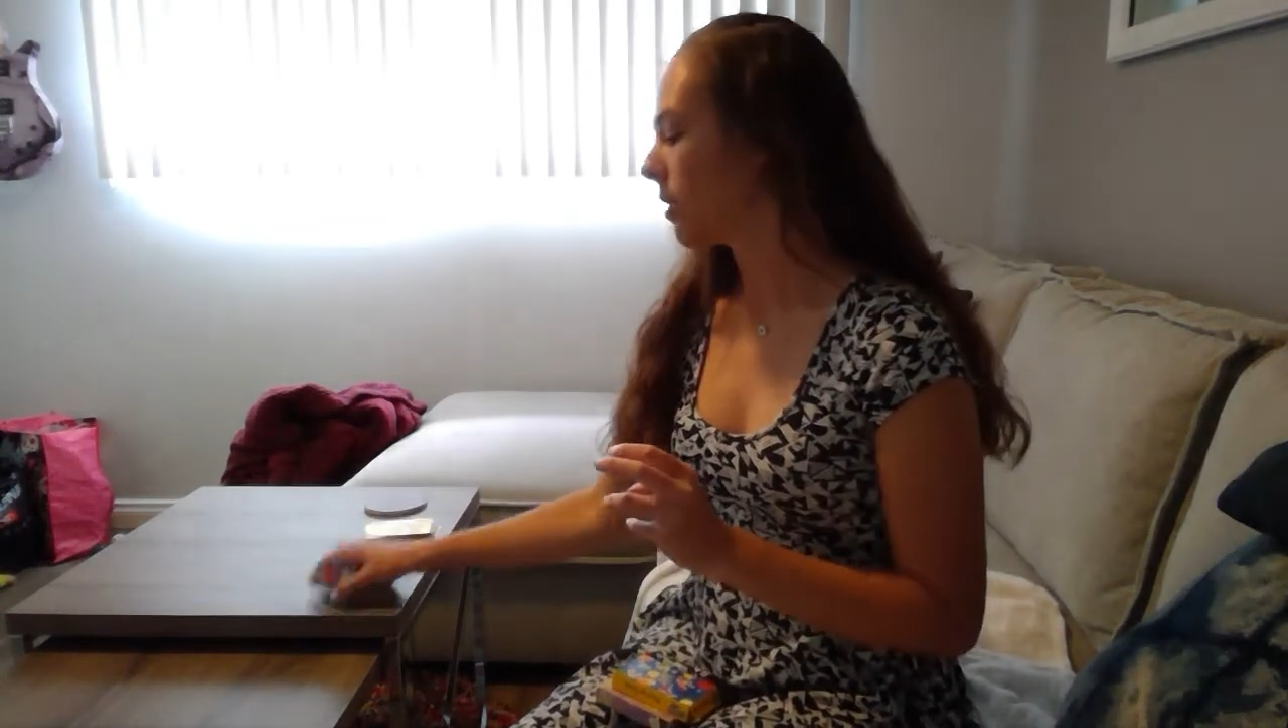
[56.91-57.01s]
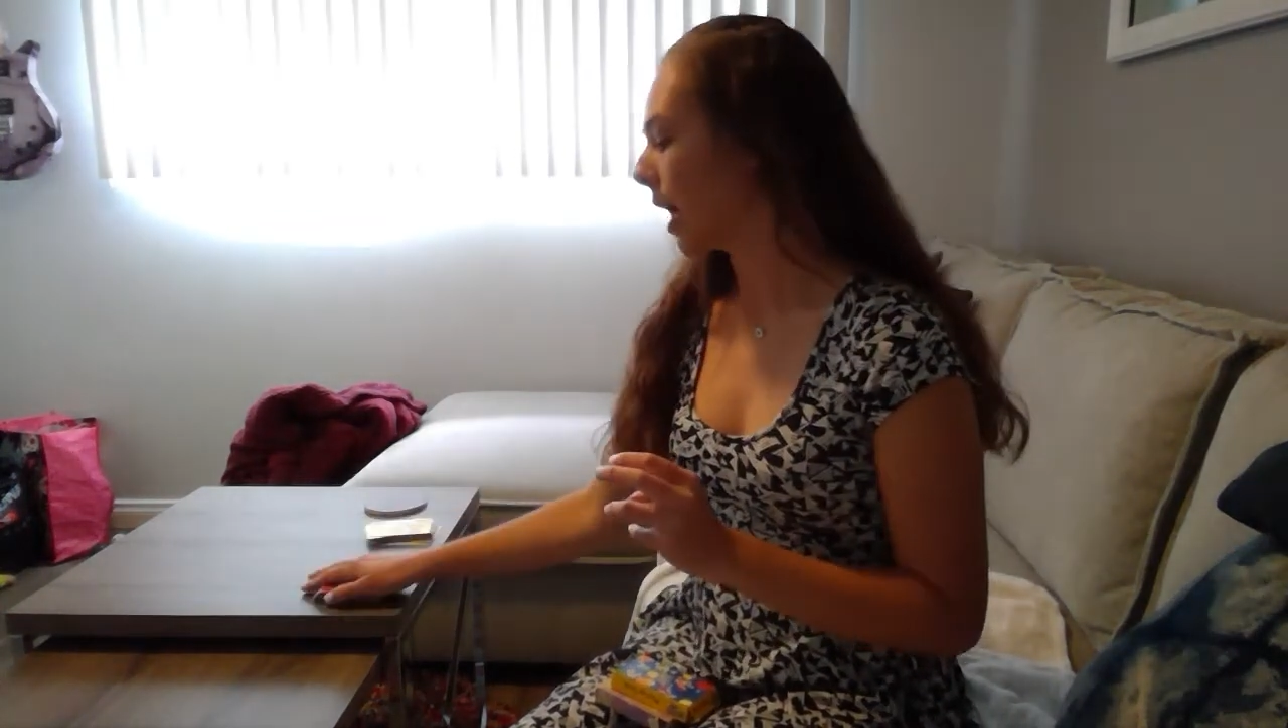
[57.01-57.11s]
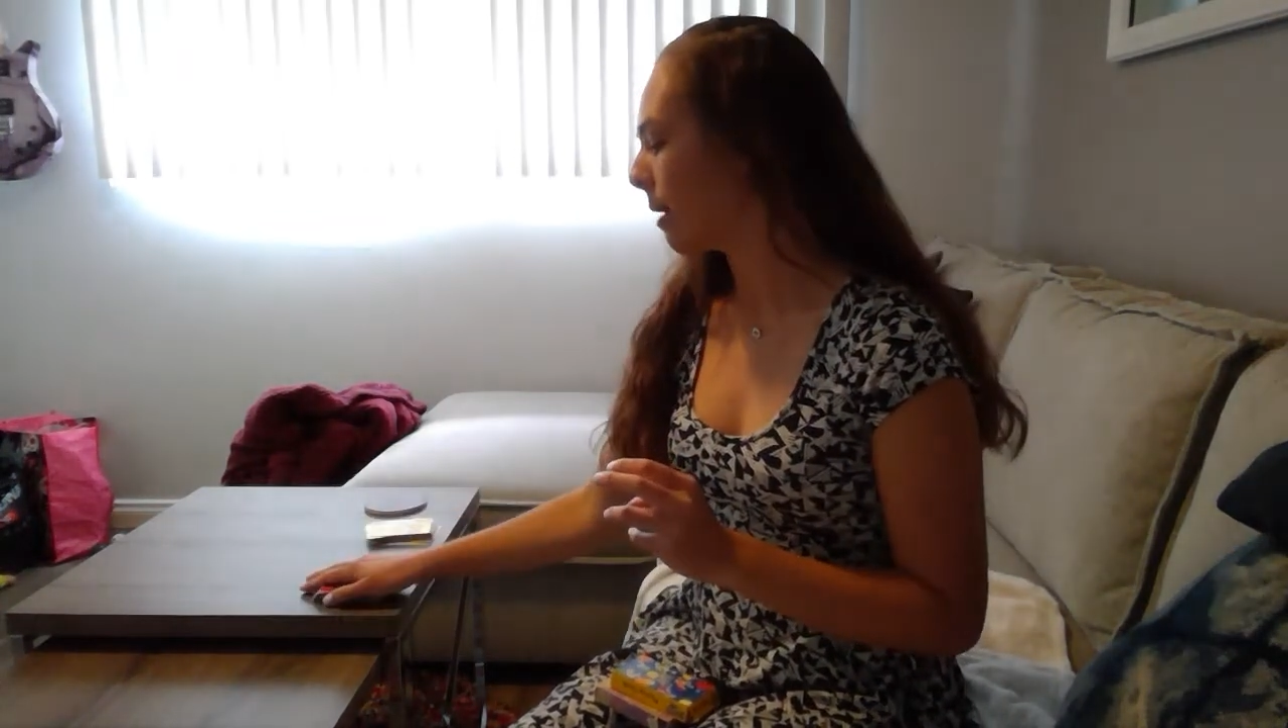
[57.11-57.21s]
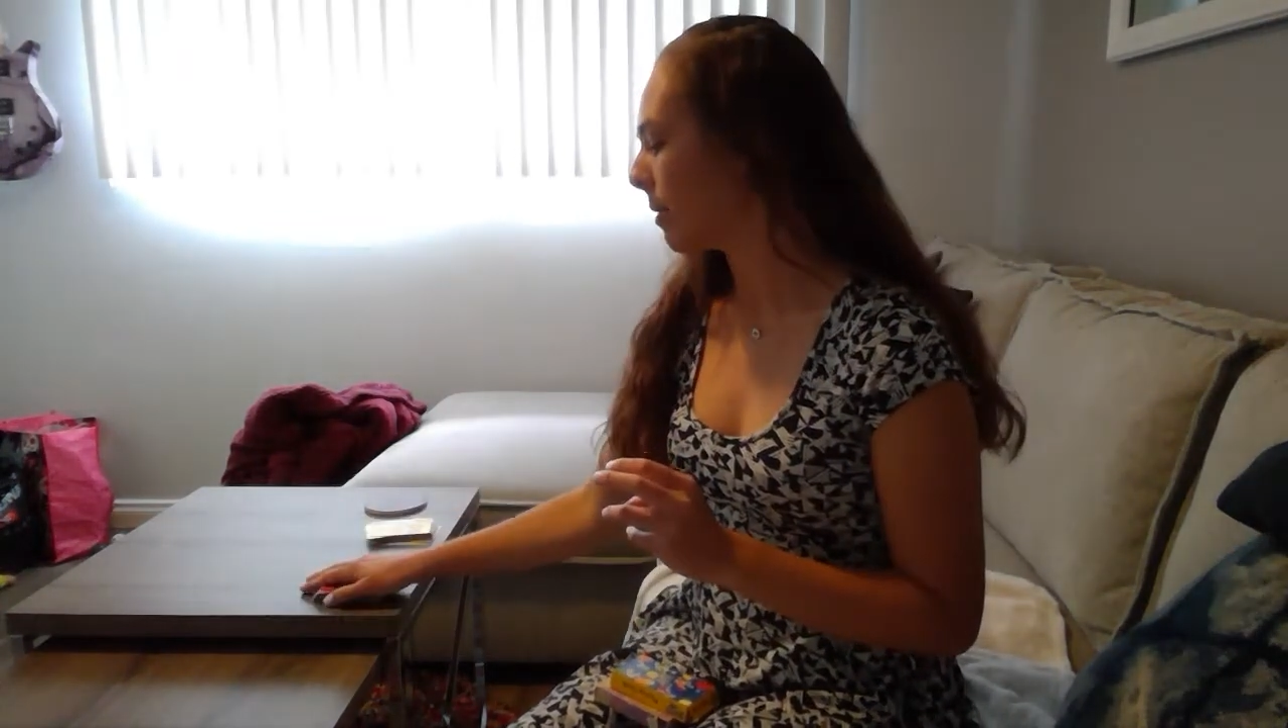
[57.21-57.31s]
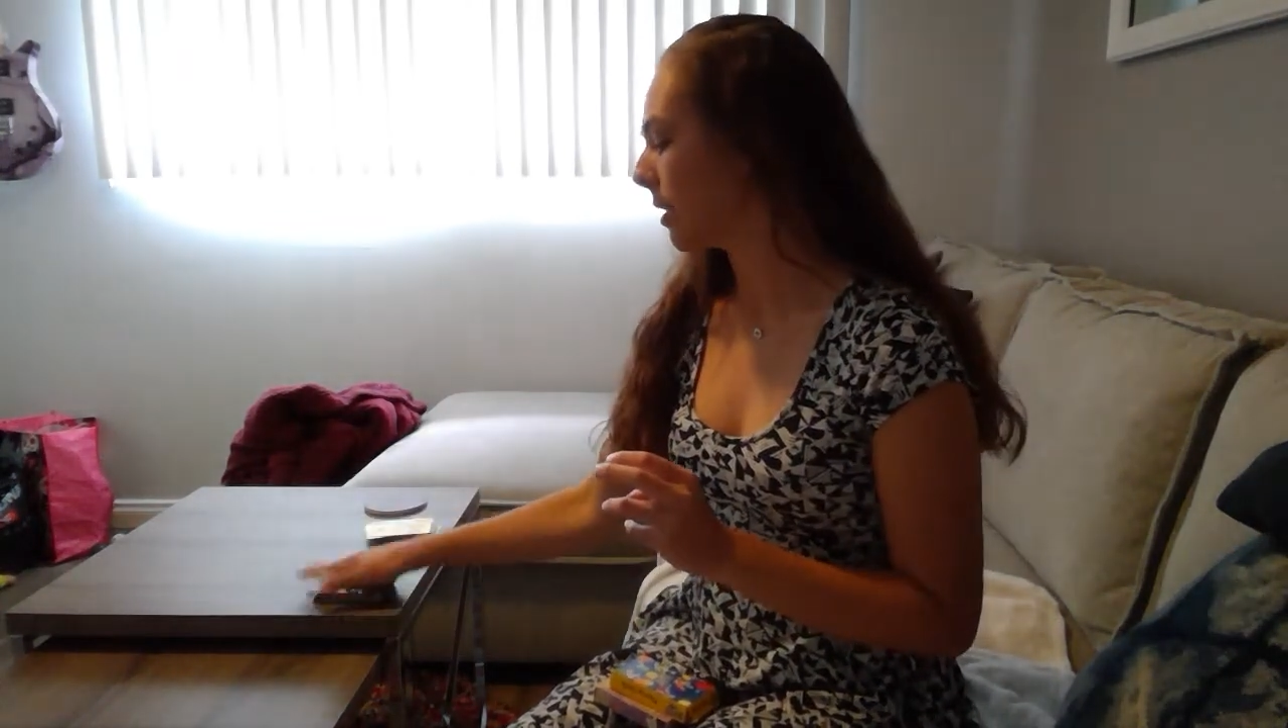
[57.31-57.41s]

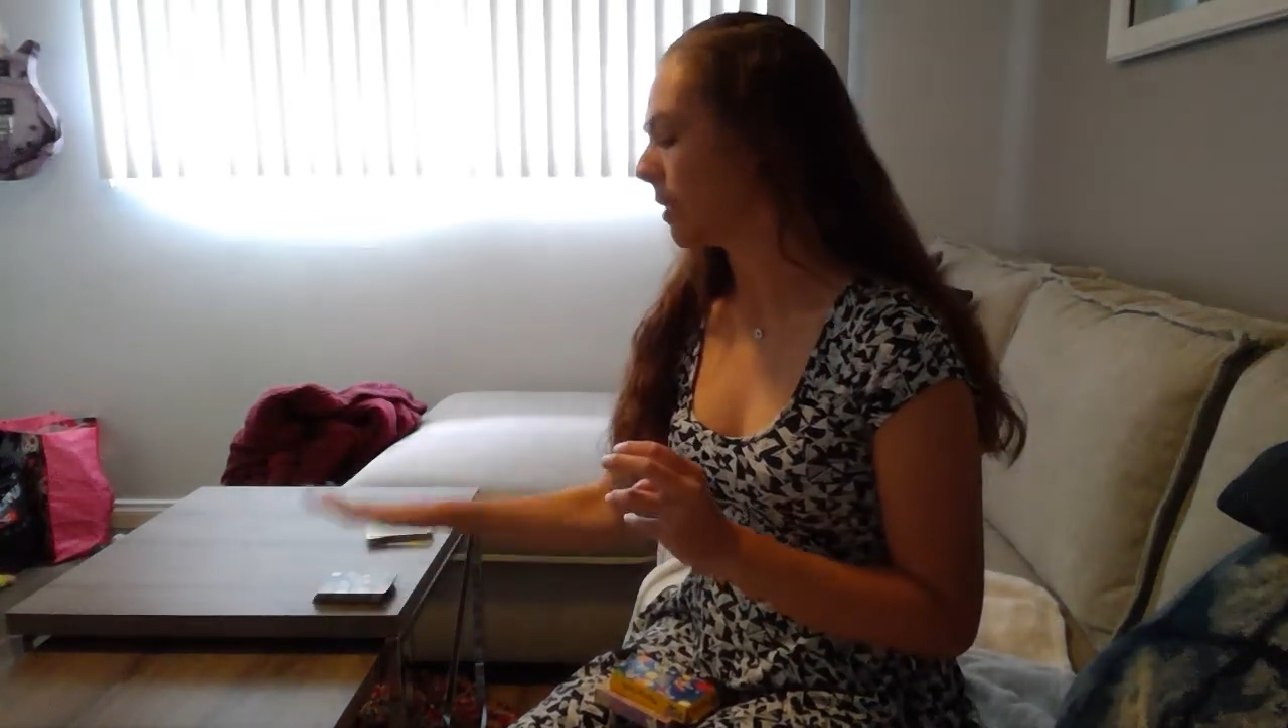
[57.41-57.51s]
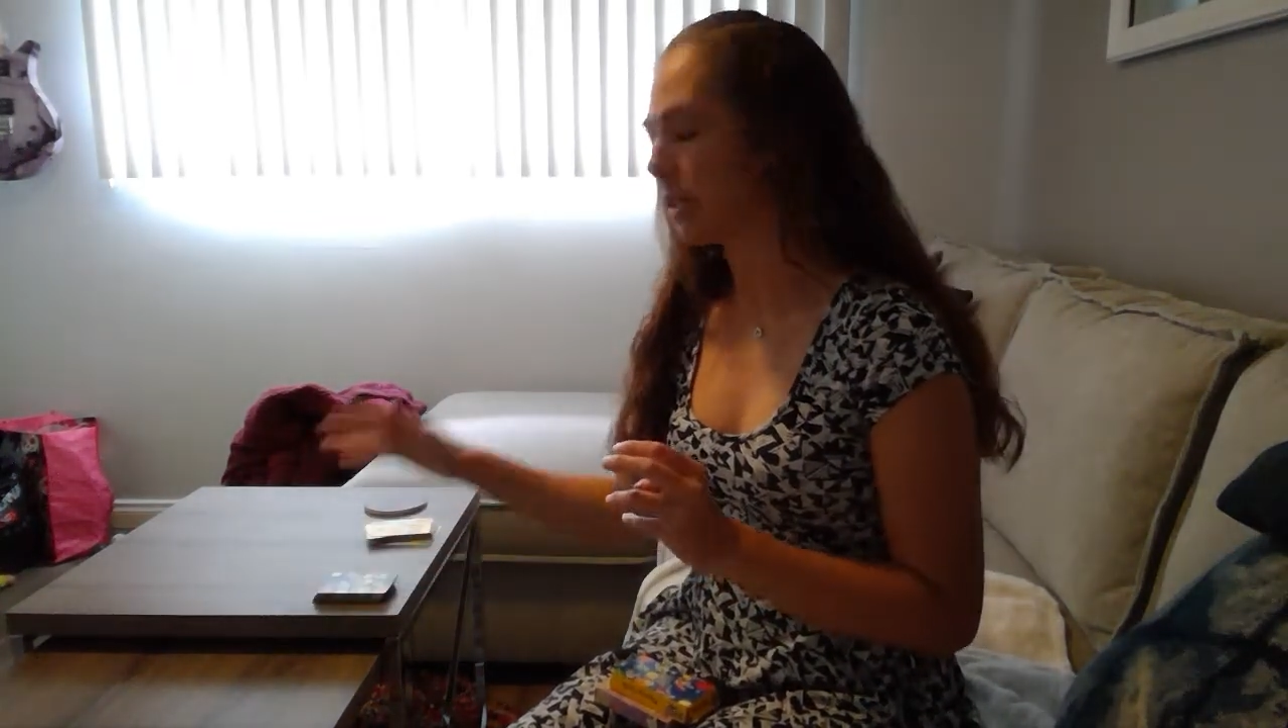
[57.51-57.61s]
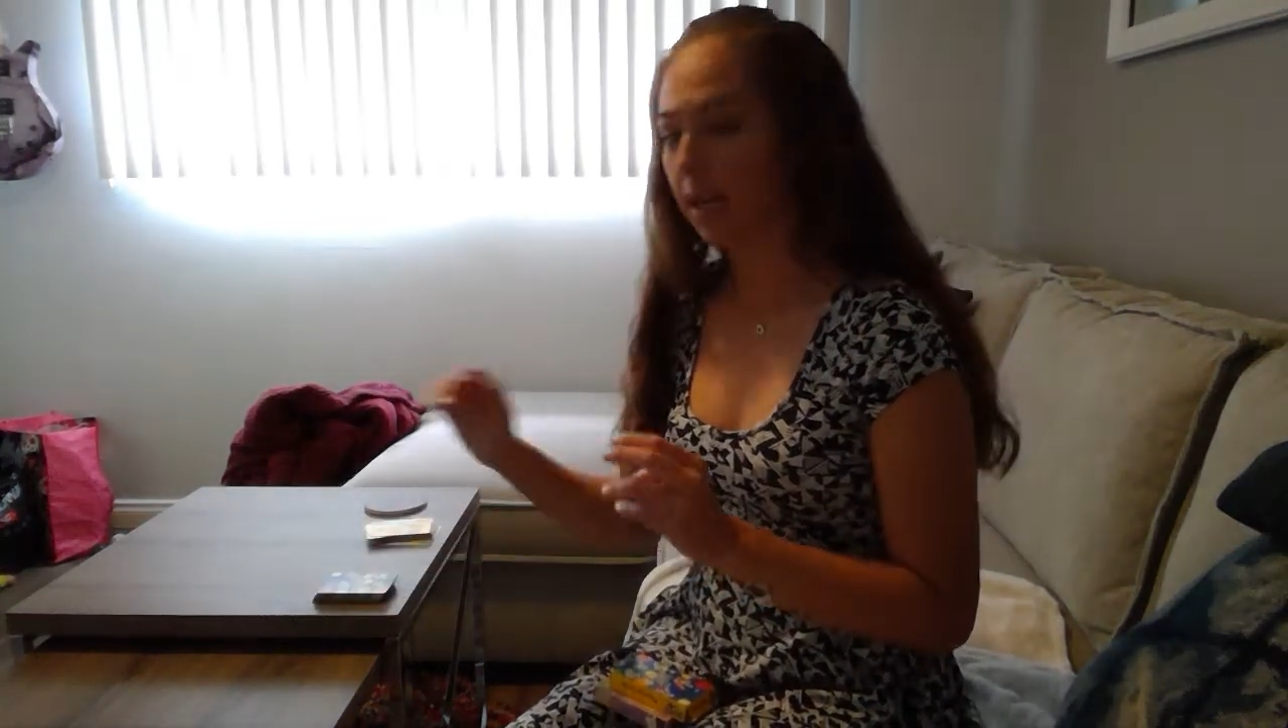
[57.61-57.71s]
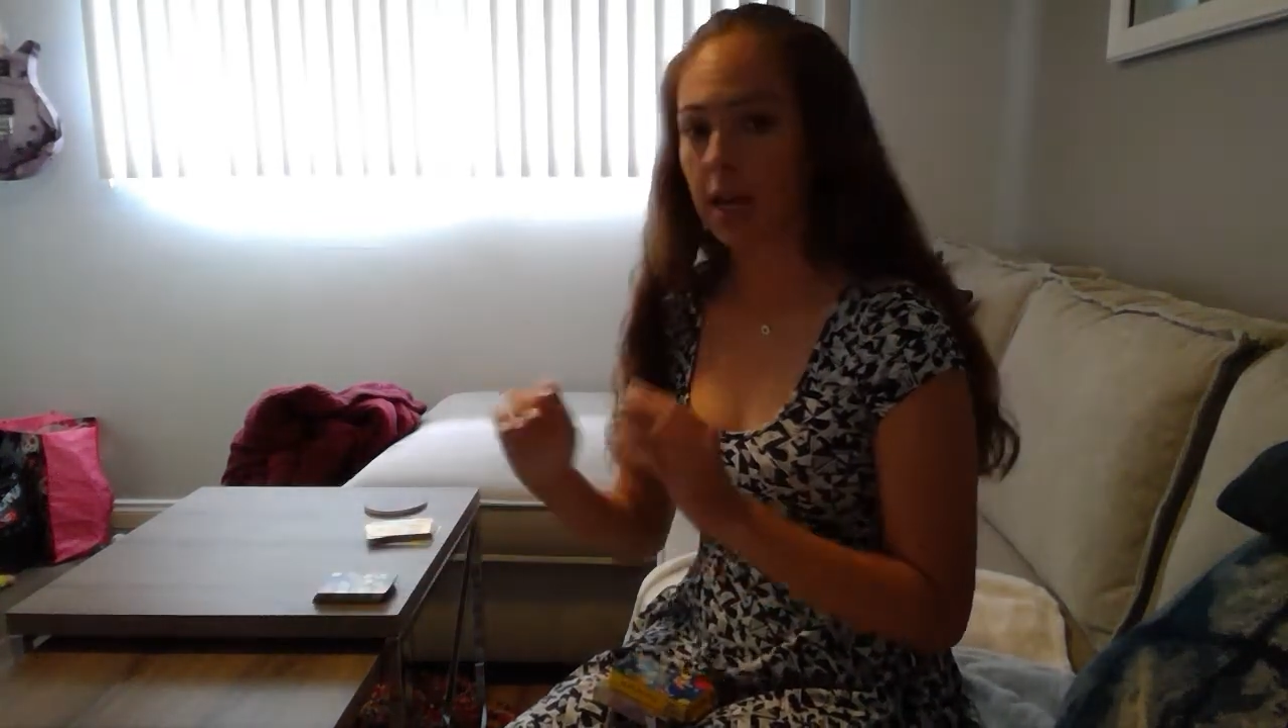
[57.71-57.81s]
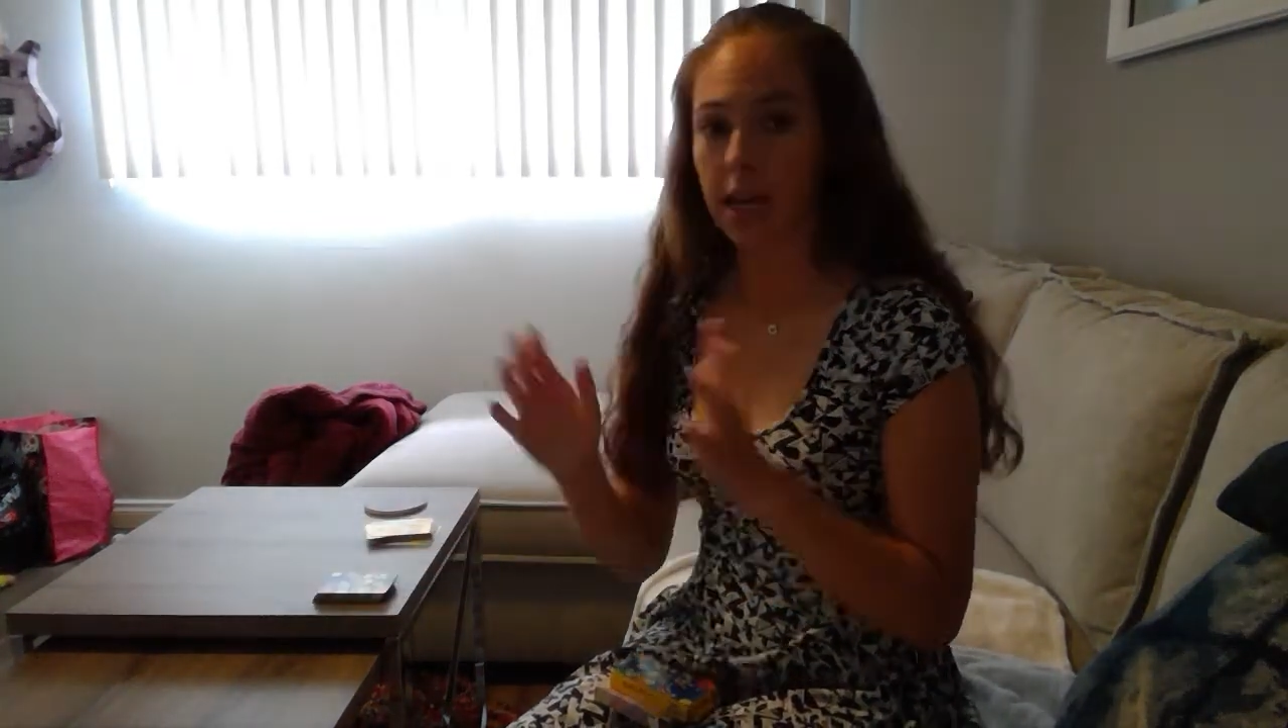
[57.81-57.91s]

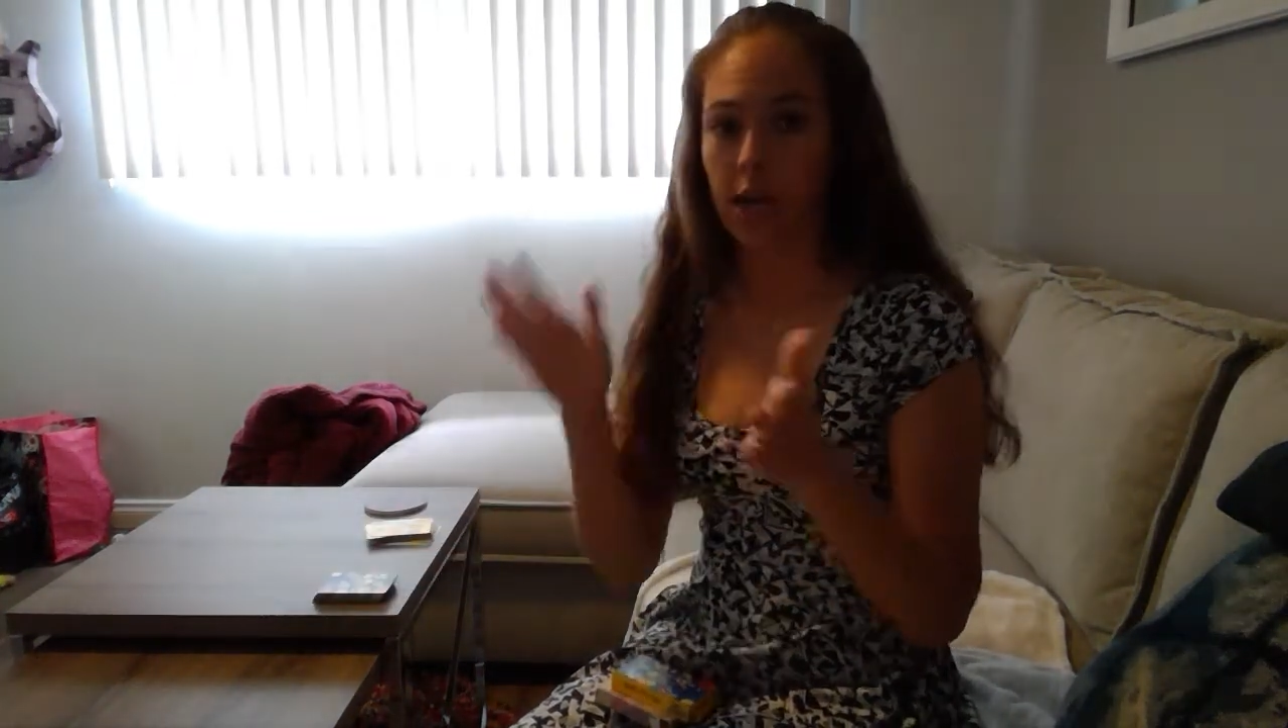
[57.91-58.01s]
diamonds